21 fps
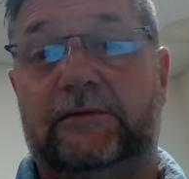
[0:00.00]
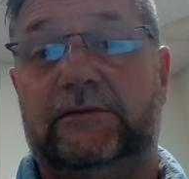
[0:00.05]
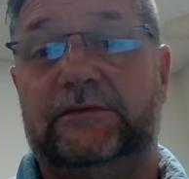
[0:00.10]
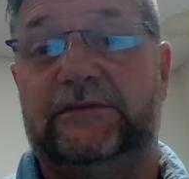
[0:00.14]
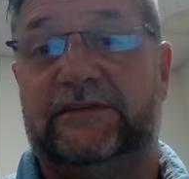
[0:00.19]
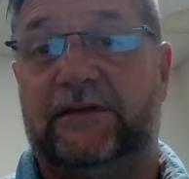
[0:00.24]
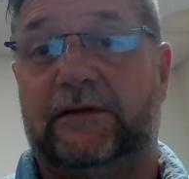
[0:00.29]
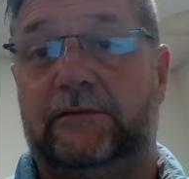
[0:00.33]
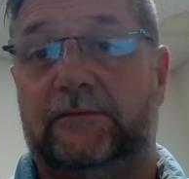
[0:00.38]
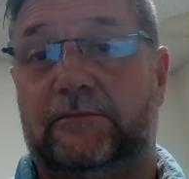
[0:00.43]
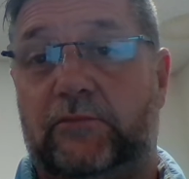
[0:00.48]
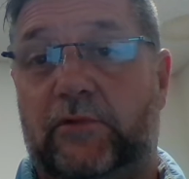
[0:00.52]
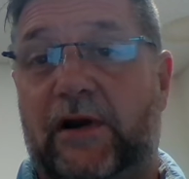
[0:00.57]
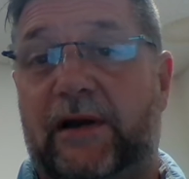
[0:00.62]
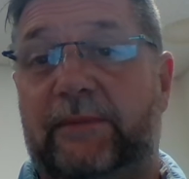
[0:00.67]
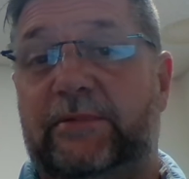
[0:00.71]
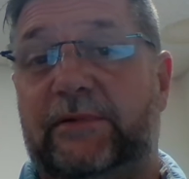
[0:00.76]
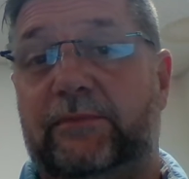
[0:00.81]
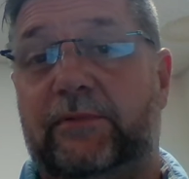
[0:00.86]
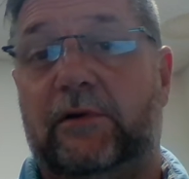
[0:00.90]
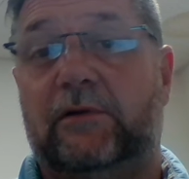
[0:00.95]
that was the
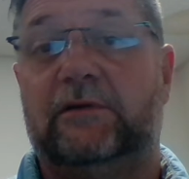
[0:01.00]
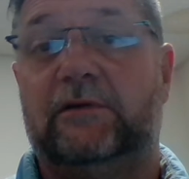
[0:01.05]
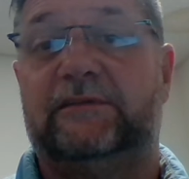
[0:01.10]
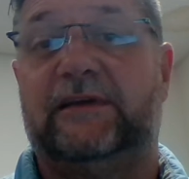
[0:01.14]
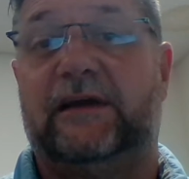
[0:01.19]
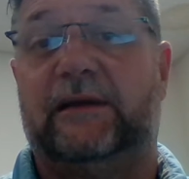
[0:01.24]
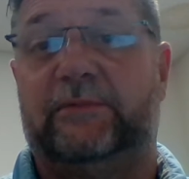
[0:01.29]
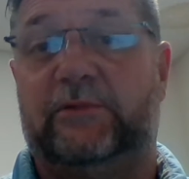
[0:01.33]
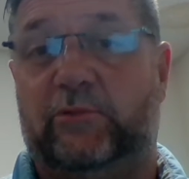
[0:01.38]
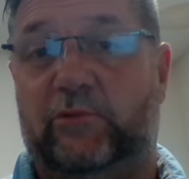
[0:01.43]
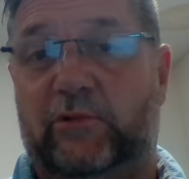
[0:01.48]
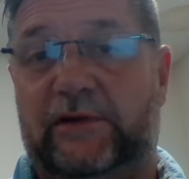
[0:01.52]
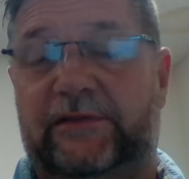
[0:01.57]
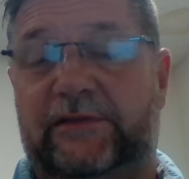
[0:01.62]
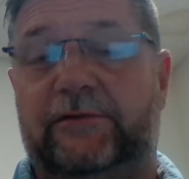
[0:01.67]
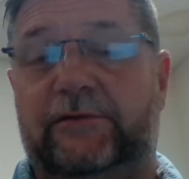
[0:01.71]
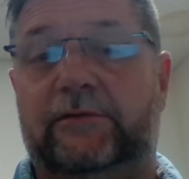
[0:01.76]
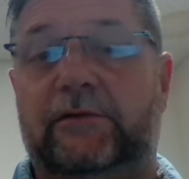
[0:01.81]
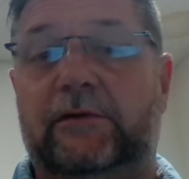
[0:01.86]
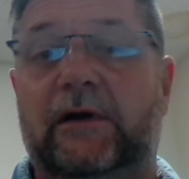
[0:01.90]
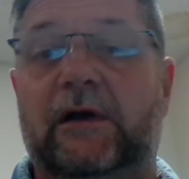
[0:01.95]
rapid prototyping. We went
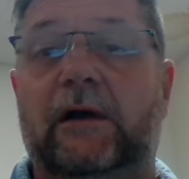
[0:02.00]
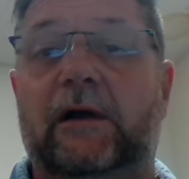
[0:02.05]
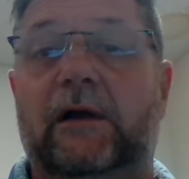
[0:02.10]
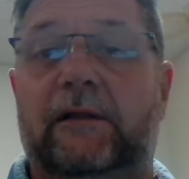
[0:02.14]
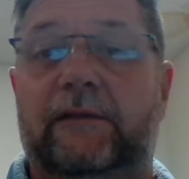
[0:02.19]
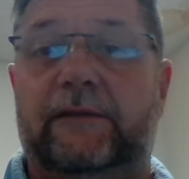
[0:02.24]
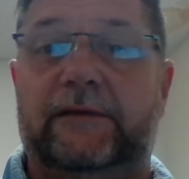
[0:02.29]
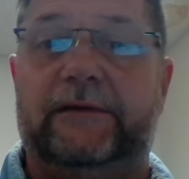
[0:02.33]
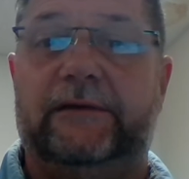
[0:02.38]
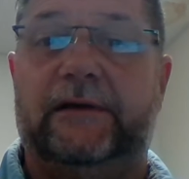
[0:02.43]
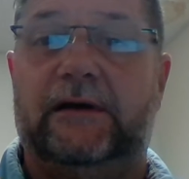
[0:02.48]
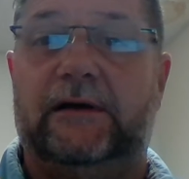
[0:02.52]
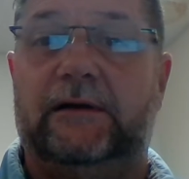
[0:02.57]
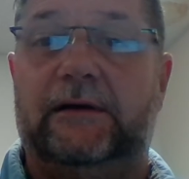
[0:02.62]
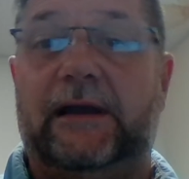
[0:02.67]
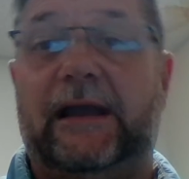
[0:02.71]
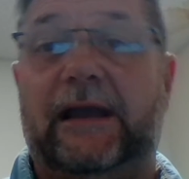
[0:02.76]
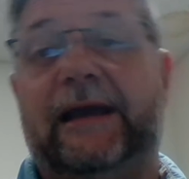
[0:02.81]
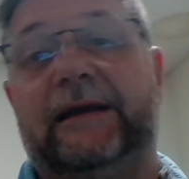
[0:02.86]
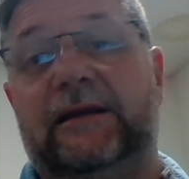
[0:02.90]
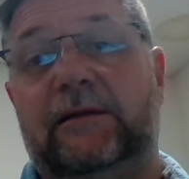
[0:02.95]
through
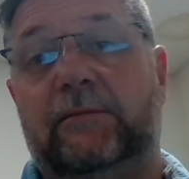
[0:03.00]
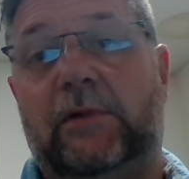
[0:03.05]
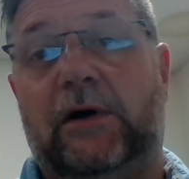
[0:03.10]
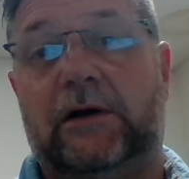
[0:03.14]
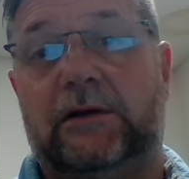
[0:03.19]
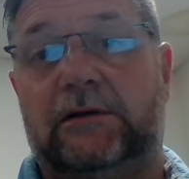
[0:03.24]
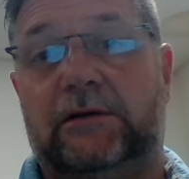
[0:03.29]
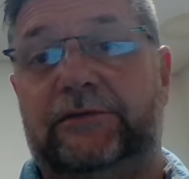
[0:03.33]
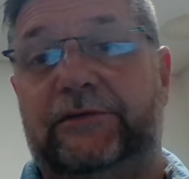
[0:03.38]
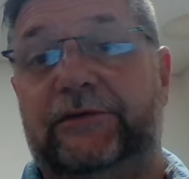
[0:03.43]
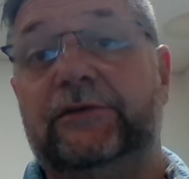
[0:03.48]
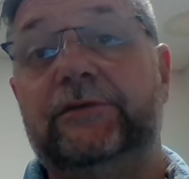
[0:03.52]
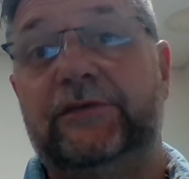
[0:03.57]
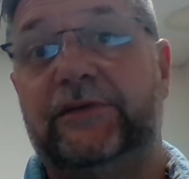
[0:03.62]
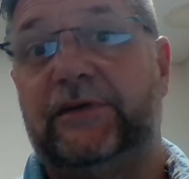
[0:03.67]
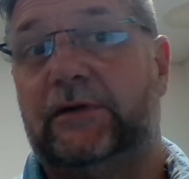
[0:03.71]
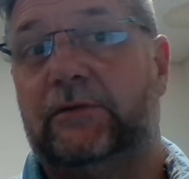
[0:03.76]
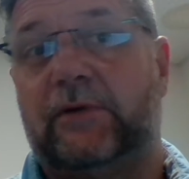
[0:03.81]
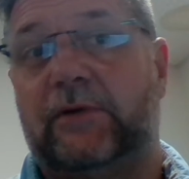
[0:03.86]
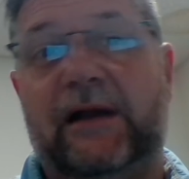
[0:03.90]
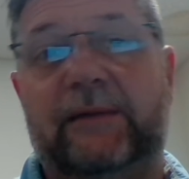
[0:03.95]
the ADDIE model
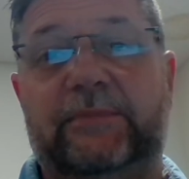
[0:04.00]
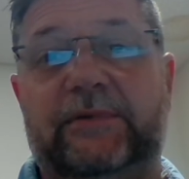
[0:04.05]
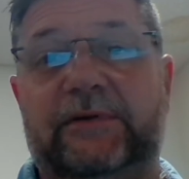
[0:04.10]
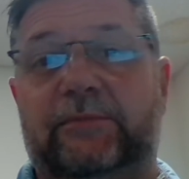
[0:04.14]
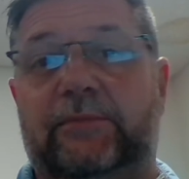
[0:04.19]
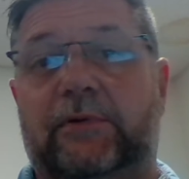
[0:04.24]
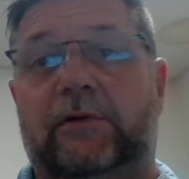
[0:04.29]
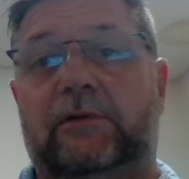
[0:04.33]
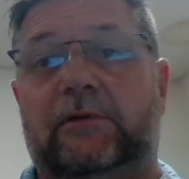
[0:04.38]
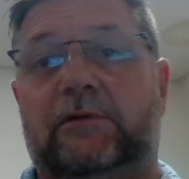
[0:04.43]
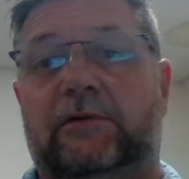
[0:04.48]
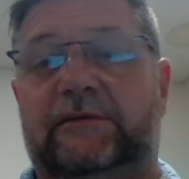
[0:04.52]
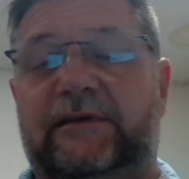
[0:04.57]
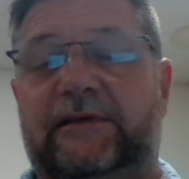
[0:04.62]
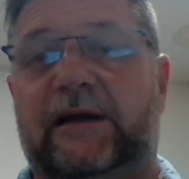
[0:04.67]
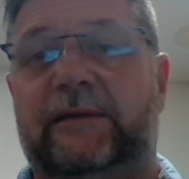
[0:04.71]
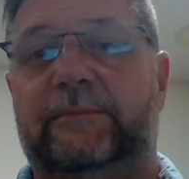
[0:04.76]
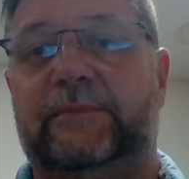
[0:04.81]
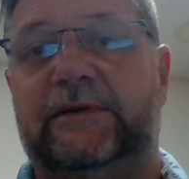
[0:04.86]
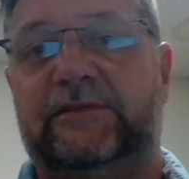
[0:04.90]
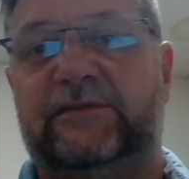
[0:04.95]
using rapid
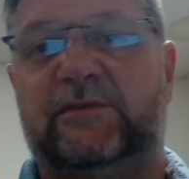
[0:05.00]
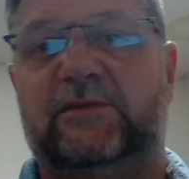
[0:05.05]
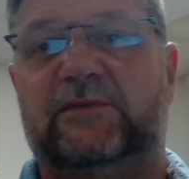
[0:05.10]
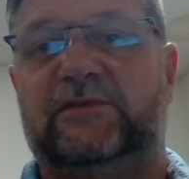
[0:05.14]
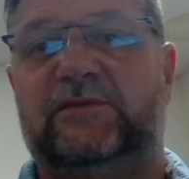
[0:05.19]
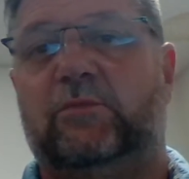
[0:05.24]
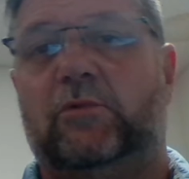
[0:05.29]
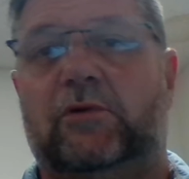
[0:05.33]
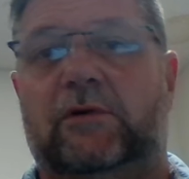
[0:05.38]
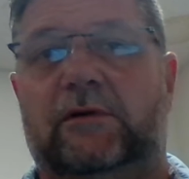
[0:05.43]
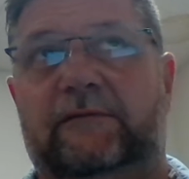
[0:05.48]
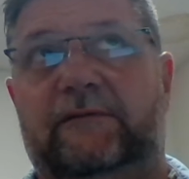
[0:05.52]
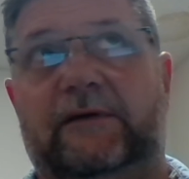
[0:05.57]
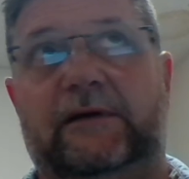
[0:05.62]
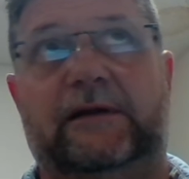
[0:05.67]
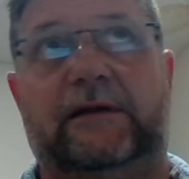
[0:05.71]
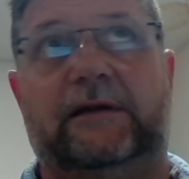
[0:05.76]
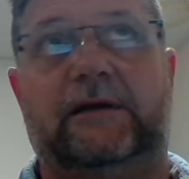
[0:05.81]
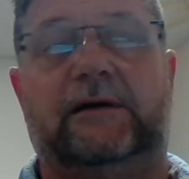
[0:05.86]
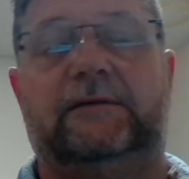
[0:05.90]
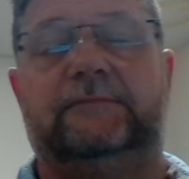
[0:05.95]
prototyping. So it was more of
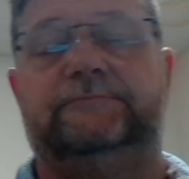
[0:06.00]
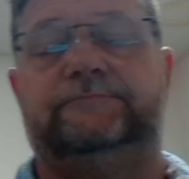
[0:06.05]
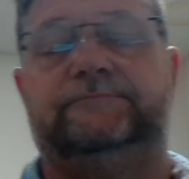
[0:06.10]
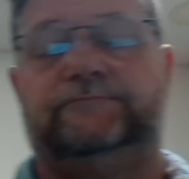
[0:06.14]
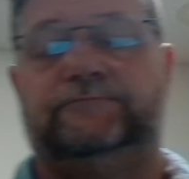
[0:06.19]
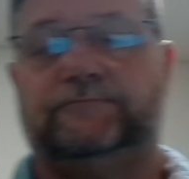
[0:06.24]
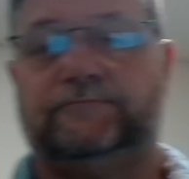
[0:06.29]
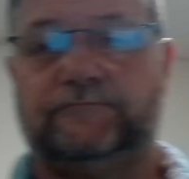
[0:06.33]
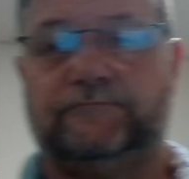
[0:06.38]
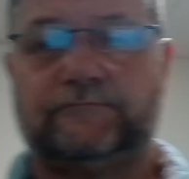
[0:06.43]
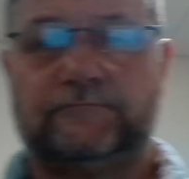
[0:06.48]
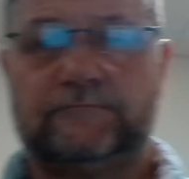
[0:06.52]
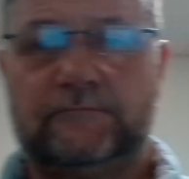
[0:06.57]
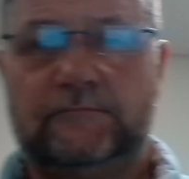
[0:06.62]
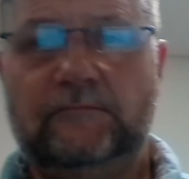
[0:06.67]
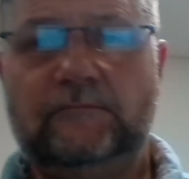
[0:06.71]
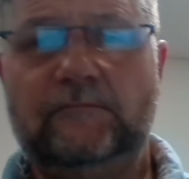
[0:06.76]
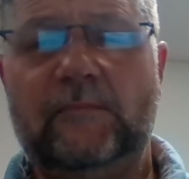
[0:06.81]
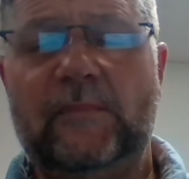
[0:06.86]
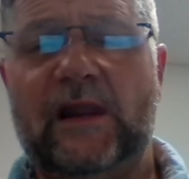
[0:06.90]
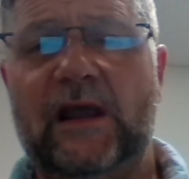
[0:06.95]
a
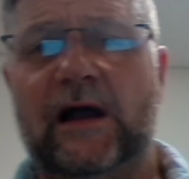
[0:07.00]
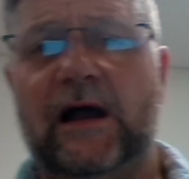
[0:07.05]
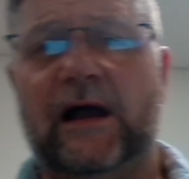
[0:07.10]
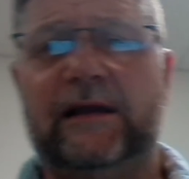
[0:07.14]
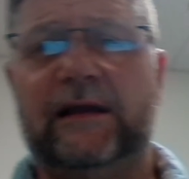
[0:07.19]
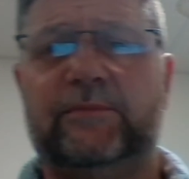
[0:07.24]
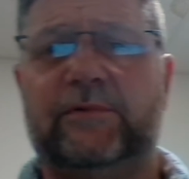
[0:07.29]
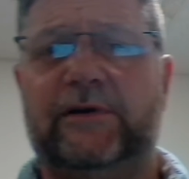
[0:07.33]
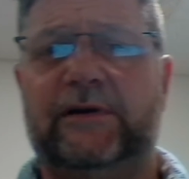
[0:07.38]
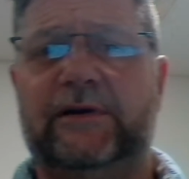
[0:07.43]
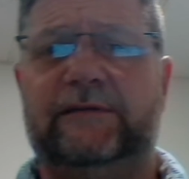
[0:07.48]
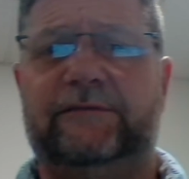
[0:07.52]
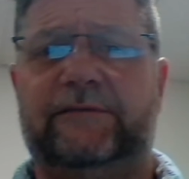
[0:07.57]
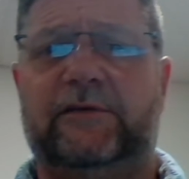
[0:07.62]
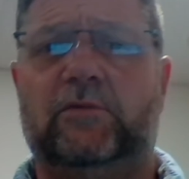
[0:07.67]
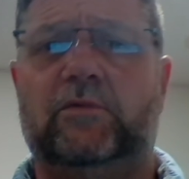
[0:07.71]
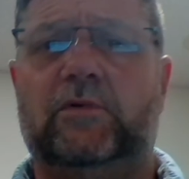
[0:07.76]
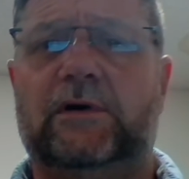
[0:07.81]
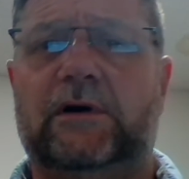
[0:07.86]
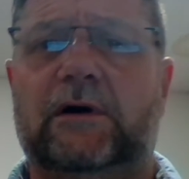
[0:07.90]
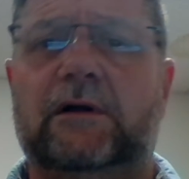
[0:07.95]
hybrid, if
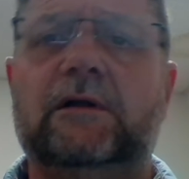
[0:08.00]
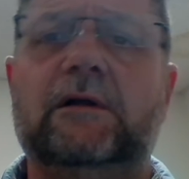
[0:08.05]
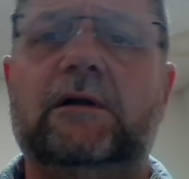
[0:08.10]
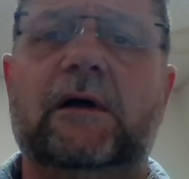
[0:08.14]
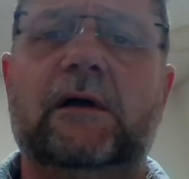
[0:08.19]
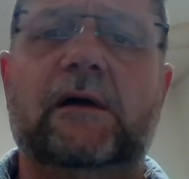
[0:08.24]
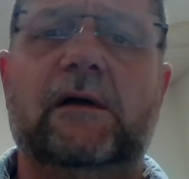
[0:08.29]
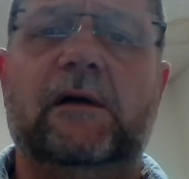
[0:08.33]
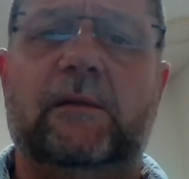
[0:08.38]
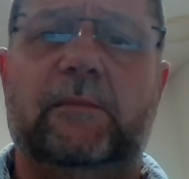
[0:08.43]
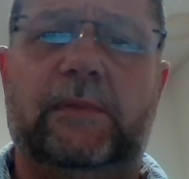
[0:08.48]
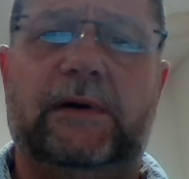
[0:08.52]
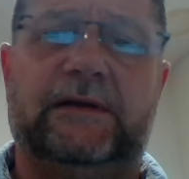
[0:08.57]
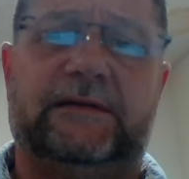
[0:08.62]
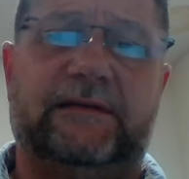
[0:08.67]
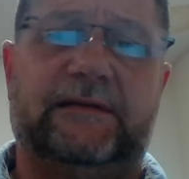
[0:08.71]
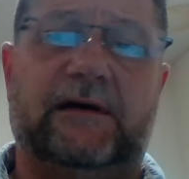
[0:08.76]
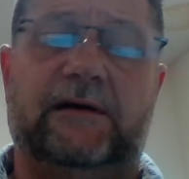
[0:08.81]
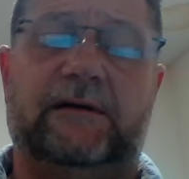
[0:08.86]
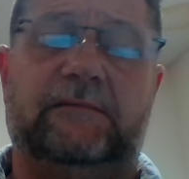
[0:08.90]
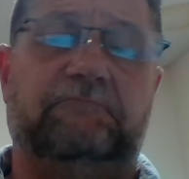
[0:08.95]
you will.
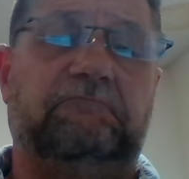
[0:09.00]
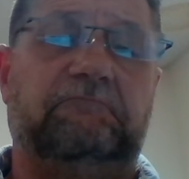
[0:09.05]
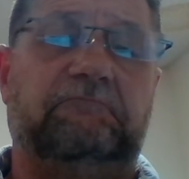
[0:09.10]
But